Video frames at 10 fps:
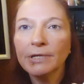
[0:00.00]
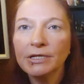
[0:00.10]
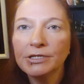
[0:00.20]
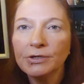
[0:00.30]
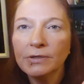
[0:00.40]
I'm
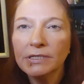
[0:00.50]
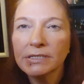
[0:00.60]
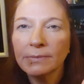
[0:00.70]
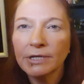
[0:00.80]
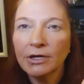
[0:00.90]
going to do
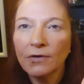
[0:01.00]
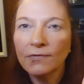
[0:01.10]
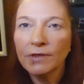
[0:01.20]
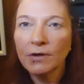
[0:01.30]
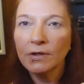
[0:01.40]
is I'm going to go
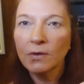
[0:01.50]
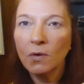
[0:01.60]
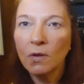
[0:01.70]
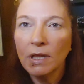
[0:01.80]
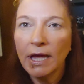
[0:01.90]
over the
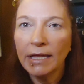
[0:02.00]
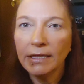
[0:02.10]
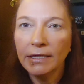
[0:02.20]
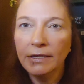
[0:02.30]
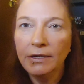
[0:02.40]
whole
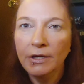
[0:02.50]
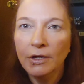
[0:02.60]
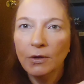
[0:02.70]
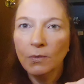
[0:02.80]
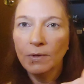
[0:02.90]
eyelid
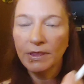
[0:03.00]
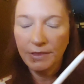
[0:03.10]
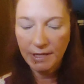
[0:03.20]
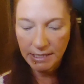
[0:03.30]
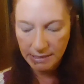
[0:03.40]

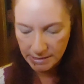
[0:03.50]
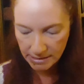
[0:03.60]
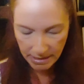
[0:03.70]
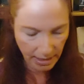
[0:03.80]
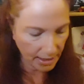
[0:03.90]
with
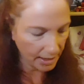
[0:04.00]
this